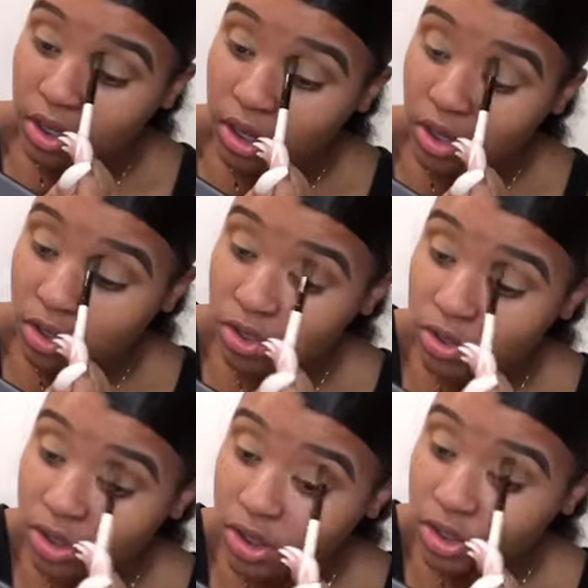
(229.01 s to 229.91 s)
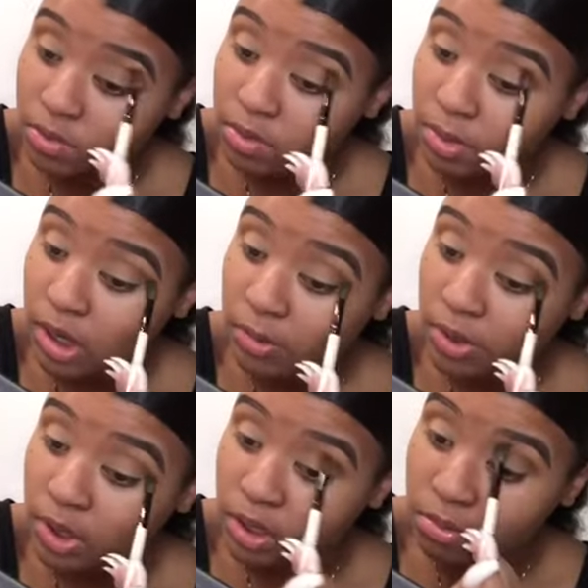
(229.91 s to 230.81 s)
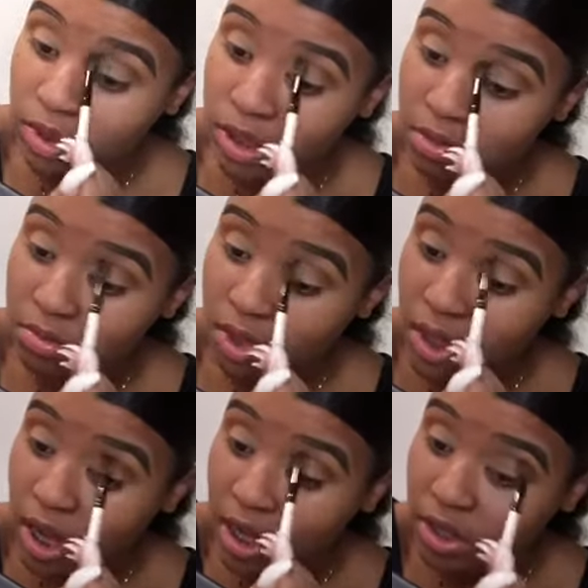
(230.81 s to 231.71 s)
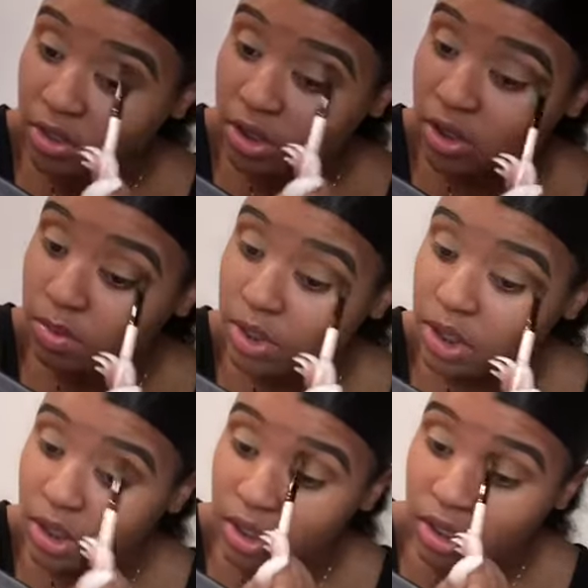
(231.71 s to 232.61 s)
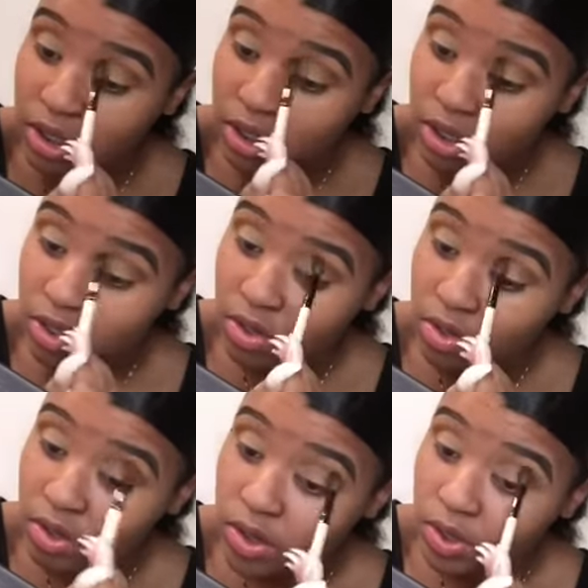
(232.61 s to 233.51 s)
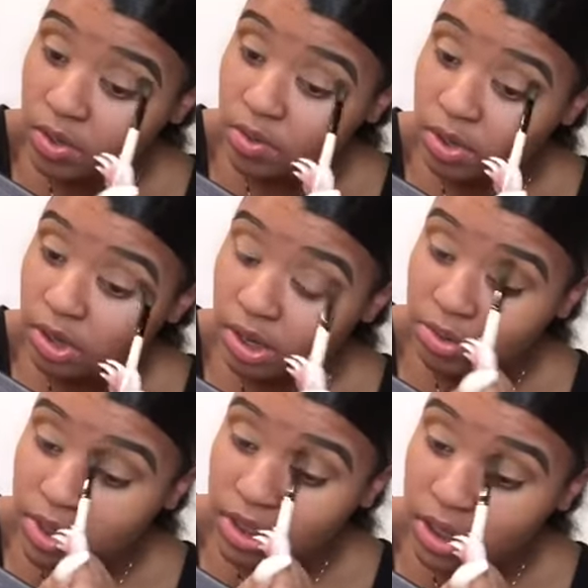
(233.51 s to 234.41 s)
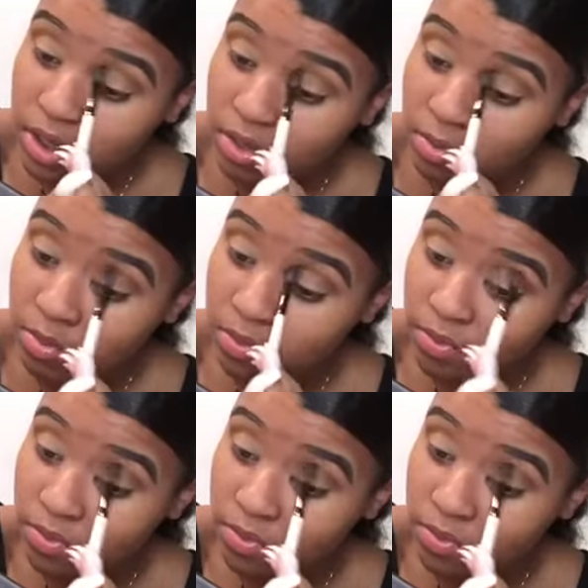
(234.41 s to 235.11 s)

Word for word: it also starts with primer and believe me I used to be when I was um